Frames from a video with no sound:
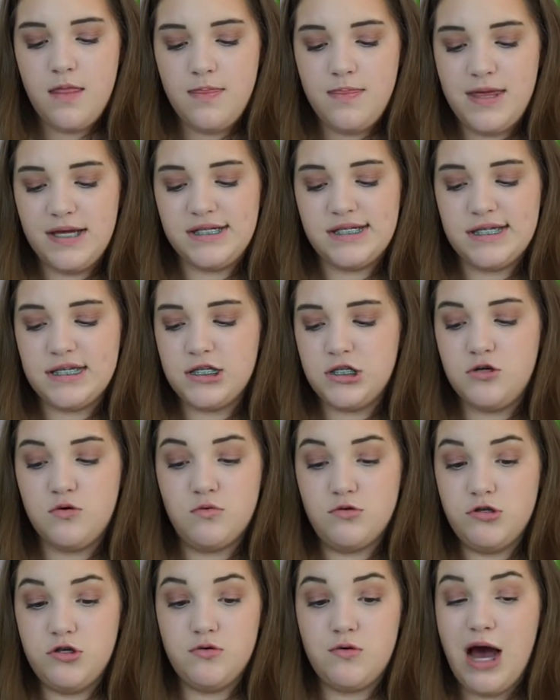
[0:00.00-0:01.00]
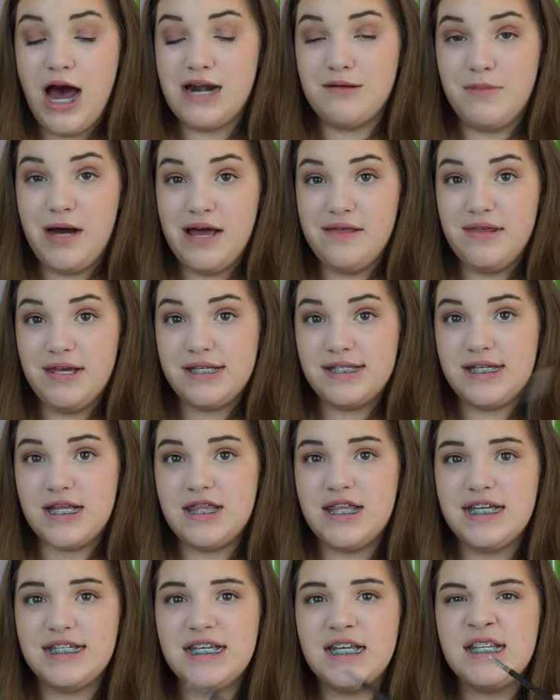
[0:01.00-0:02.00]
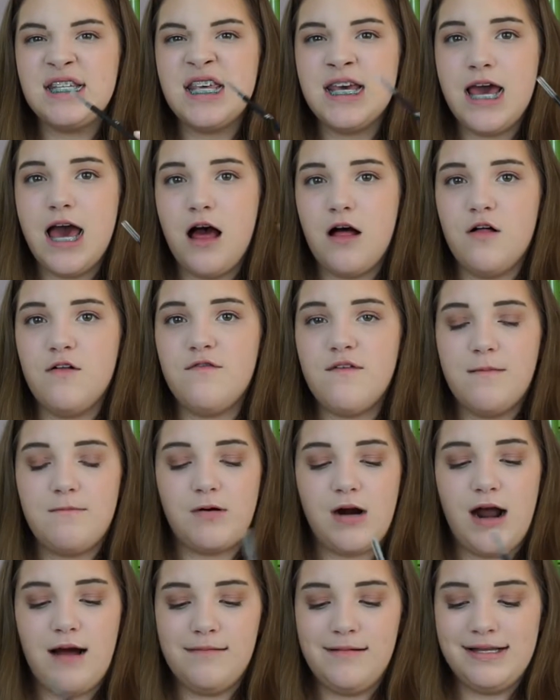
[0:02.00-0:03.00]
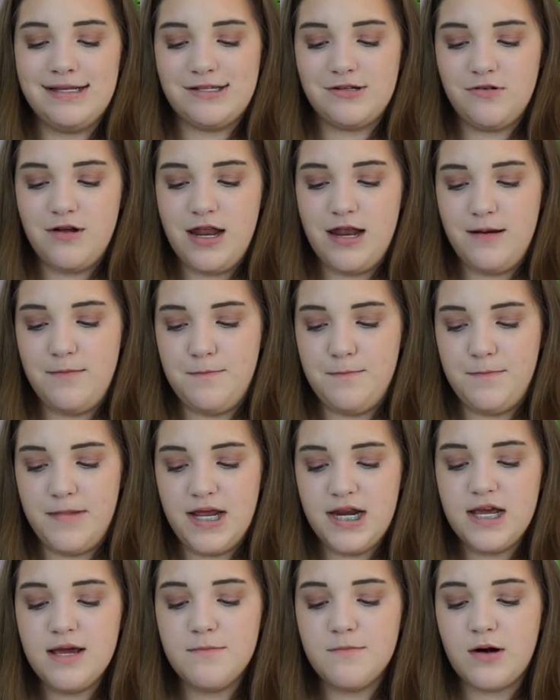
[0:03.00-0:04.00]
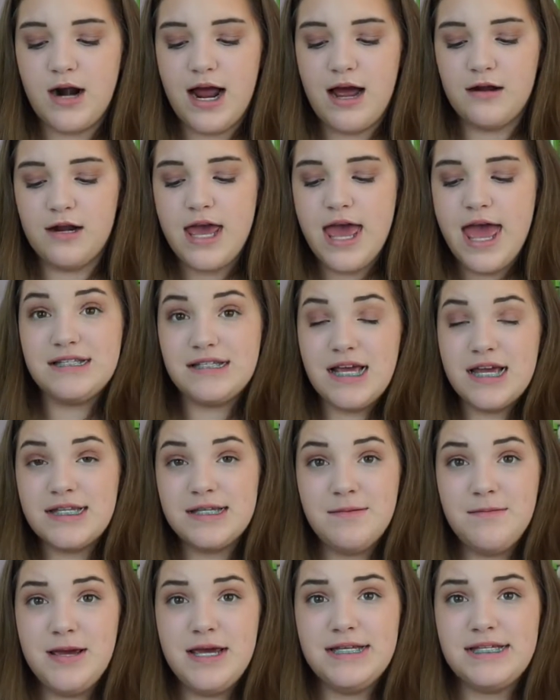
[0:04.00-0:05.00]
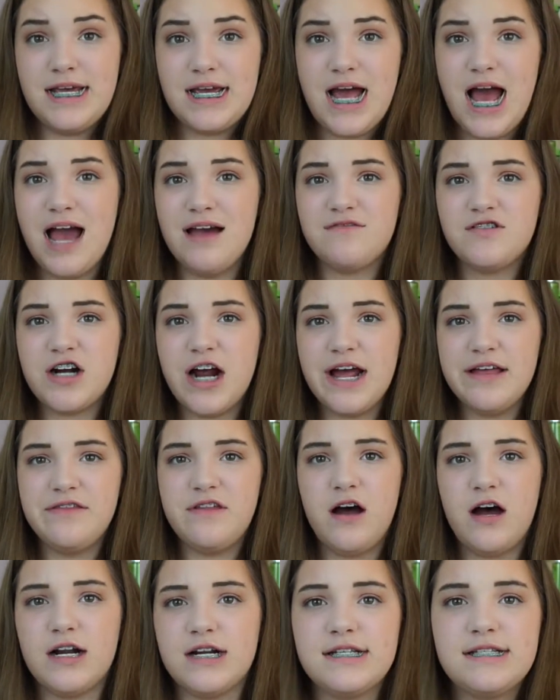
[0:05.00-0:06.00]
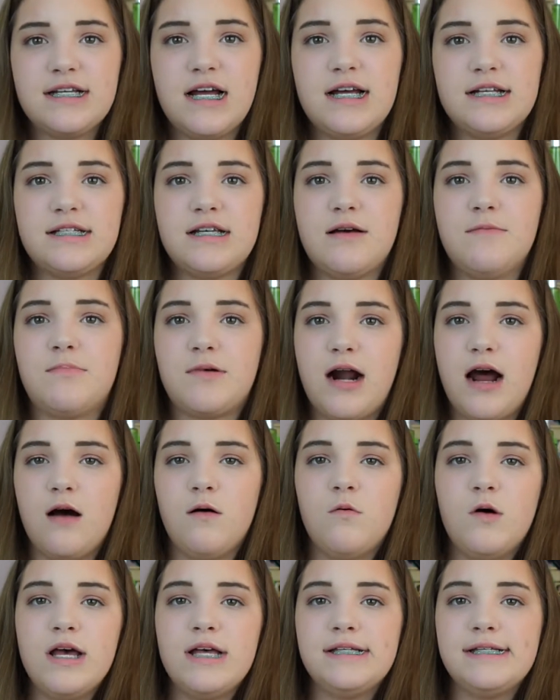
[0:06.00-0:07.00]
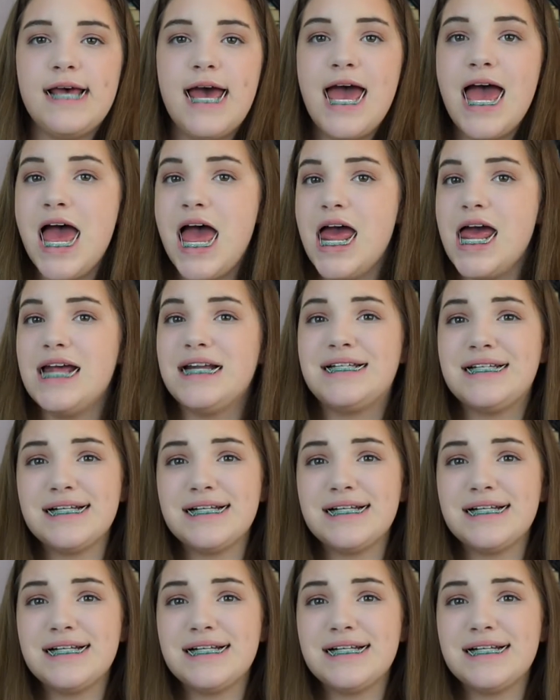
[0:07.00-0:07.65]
this, you gotta buy this. This is the e.l.f. brow pencil in medium brown. It's amazing. I've tried the Anastasia Brow Wiz. It